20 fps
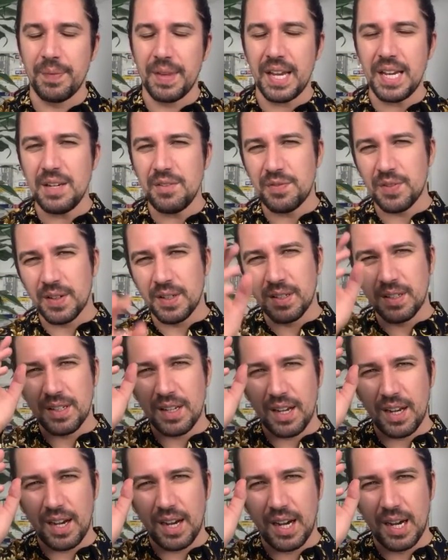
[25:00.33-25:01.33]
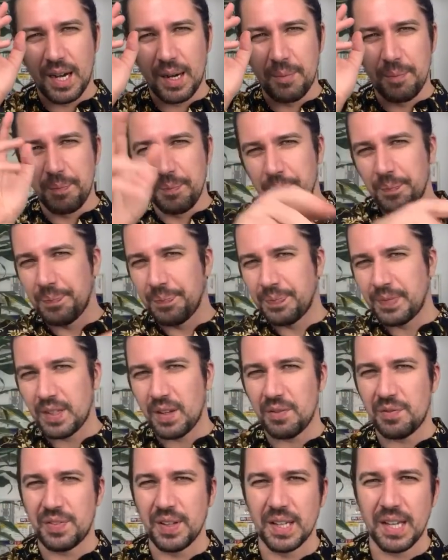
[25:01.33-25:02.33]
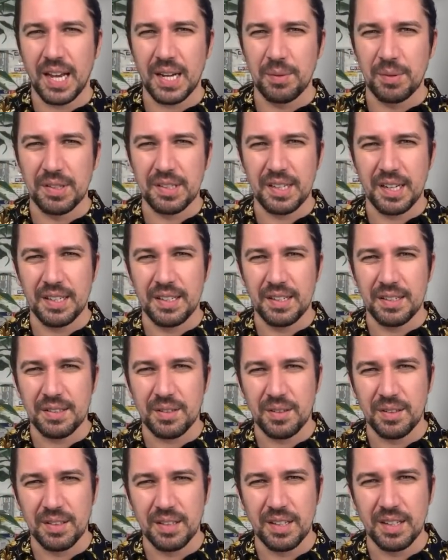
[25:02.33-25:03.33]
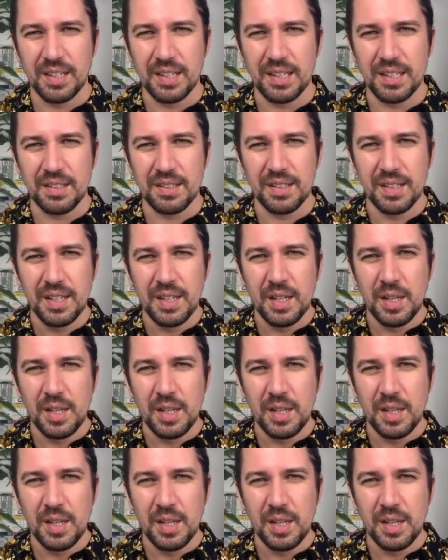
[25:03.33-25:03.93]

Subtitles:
Even Phil Hay was saying this on the Leeds